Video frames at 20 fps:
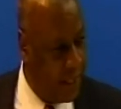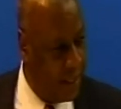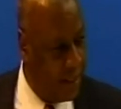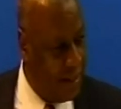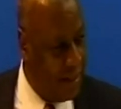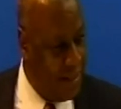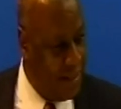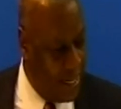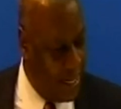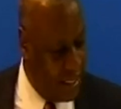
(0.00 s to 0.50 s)

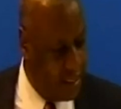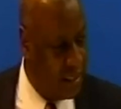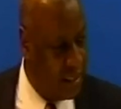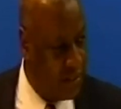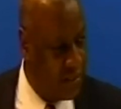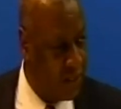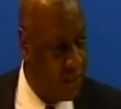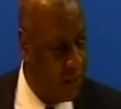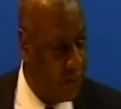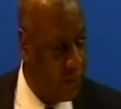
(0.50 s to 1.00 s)
national
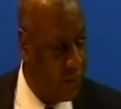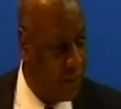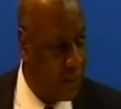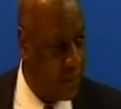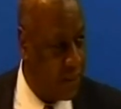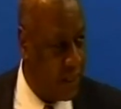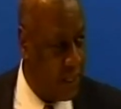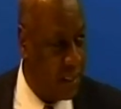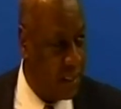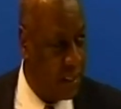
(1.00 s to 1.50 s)
security
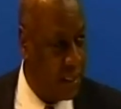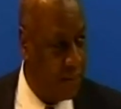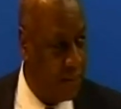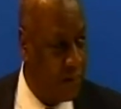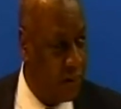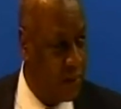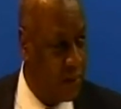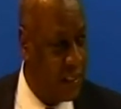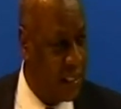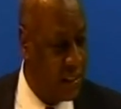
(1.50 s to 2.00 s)
strategy?
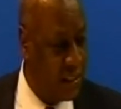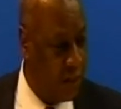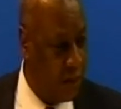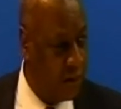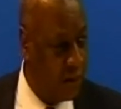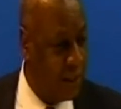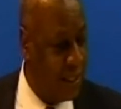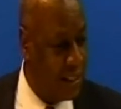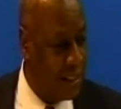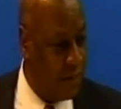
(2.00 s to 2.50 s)
Because it's
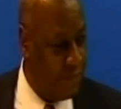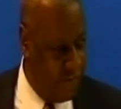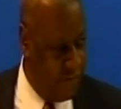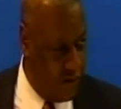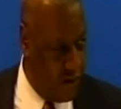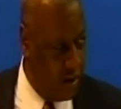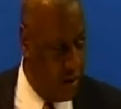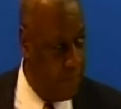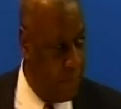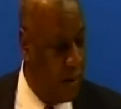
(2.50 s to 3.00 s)
not, it's a
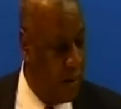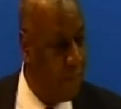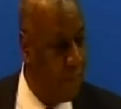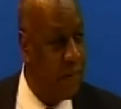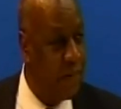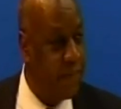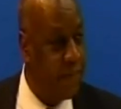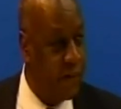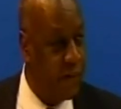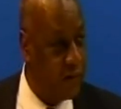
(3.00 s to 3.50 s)
very bumpy
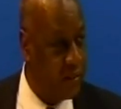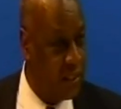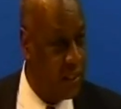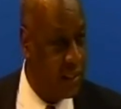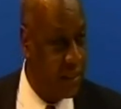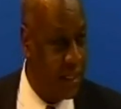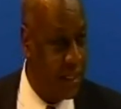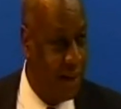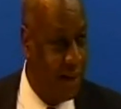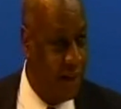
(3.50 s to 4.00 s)
process.
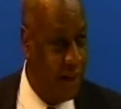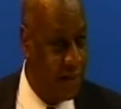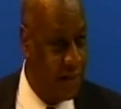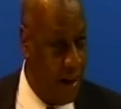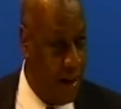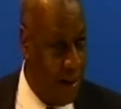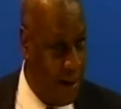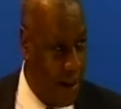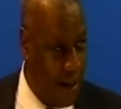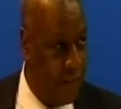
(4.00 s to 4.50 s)
It's a
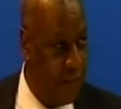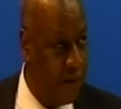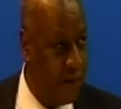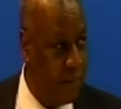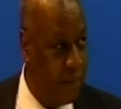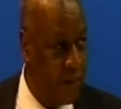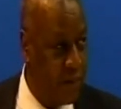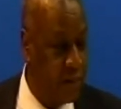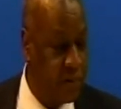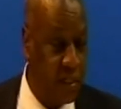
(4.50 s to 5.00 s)
lengthy
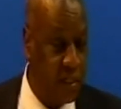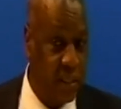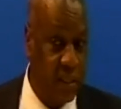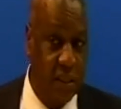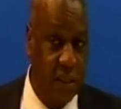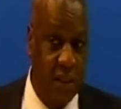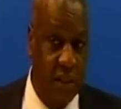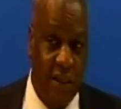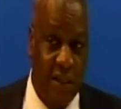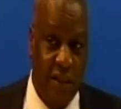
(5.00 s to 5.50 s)
process.
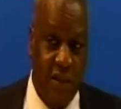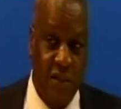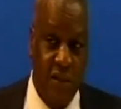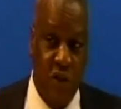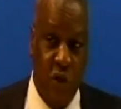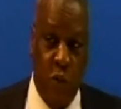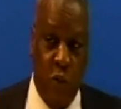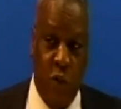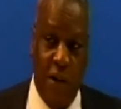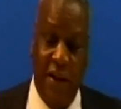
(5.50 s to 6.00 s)
So
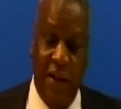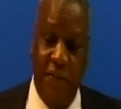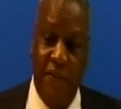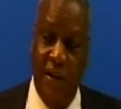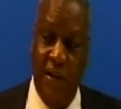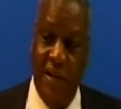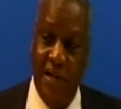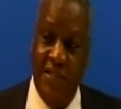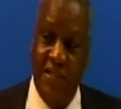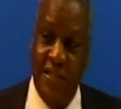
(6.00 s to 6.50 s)
what are the
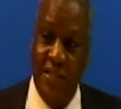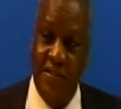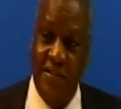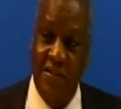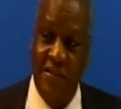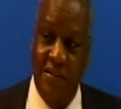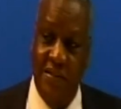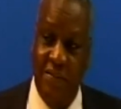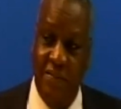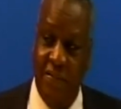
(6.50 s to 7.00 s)

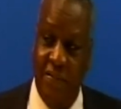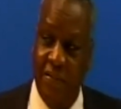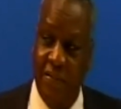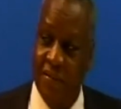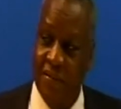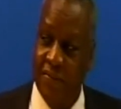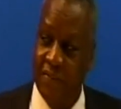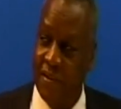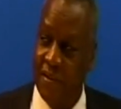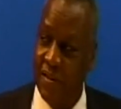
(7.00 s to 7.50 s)
lessons
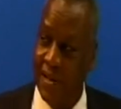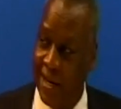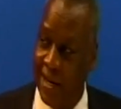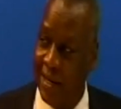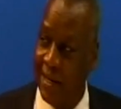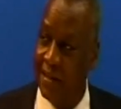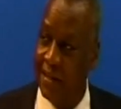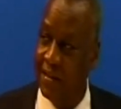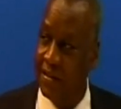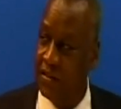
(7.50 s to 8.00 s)

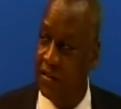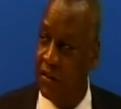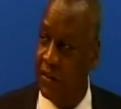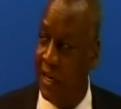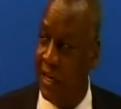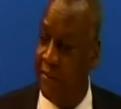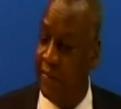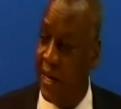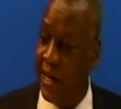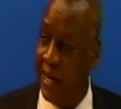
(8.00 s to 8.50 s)
learned so
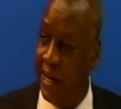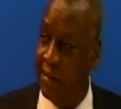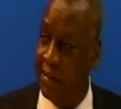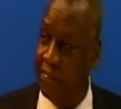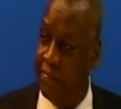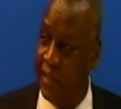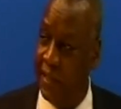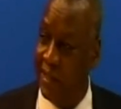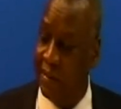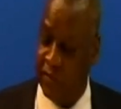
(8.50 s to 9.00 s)
that we can
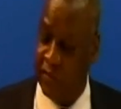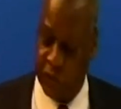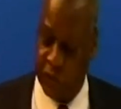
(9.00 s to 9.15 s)
be able to